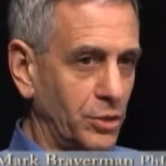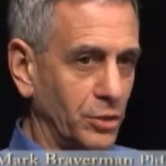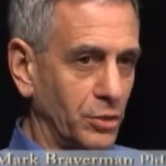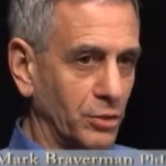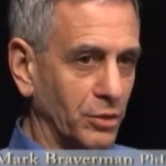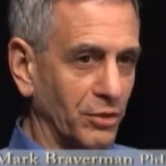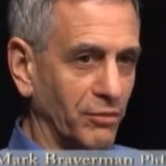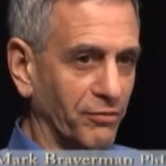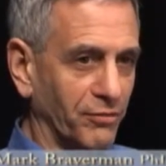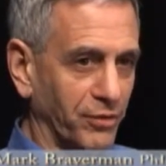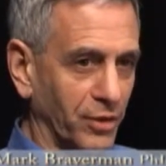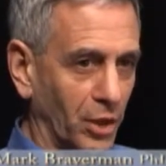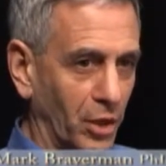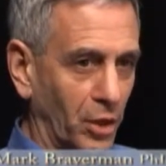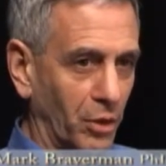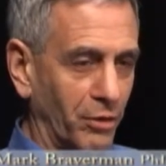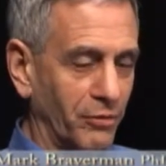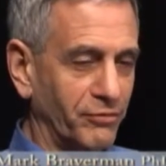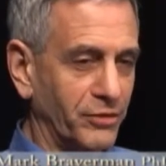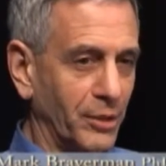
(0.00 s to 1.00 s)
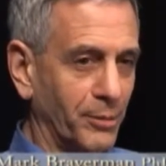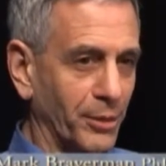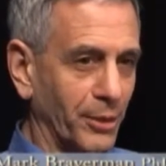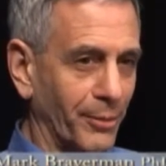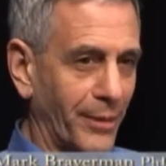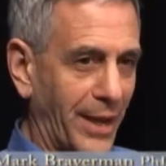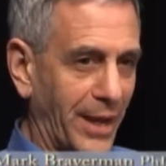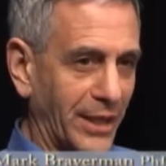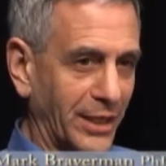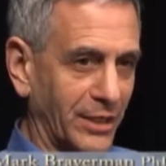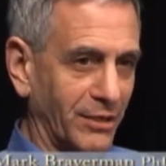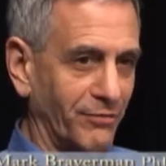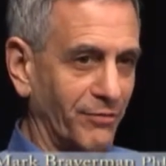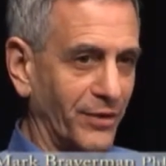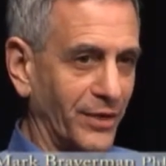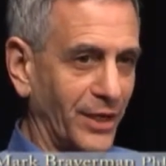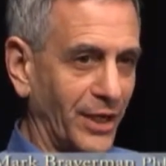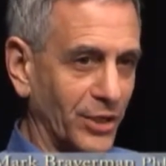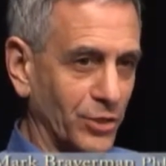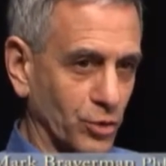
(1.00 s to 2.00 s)
to the flow of diplomatic
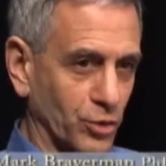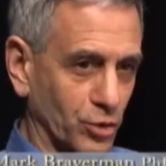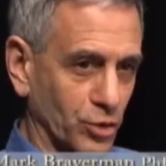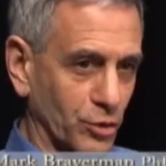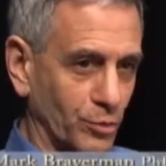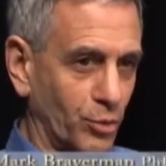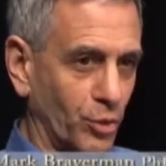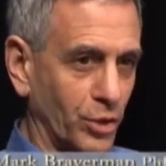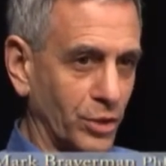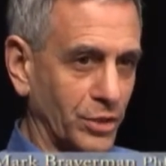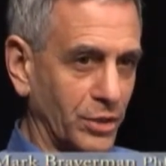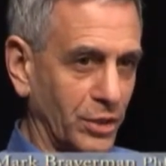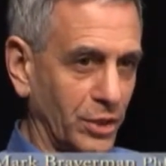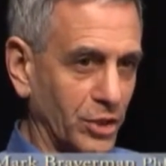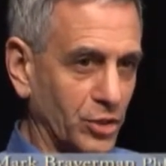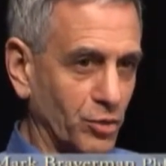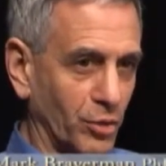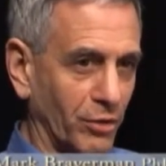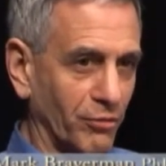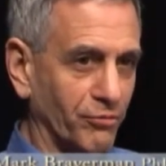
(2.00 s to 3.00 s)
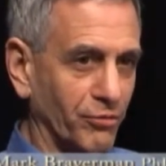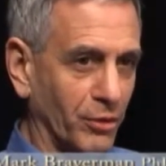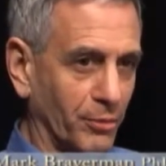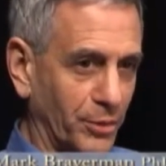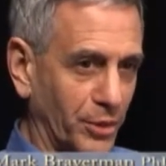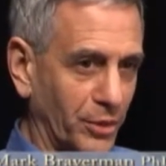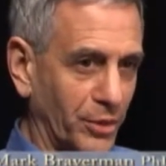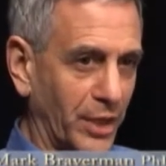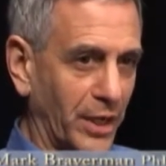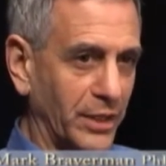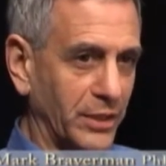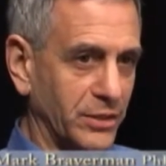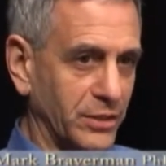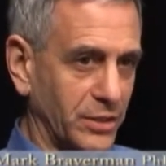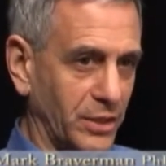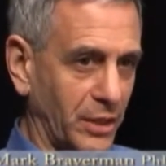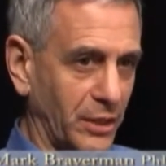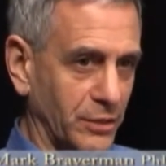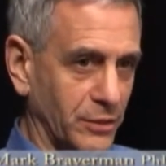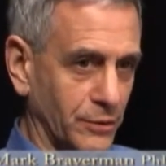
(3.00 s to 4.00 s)
and financial support to Israel from the United
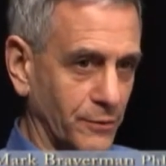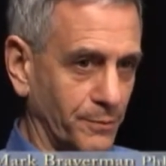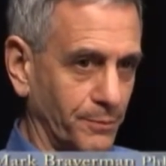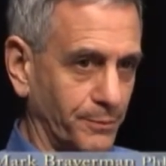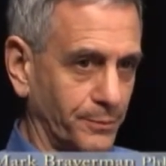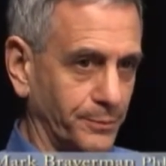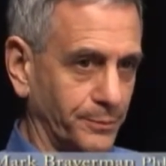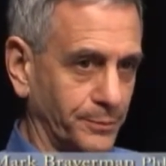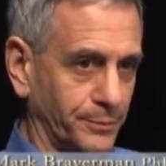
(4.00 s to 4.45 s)
mm-hmm. States.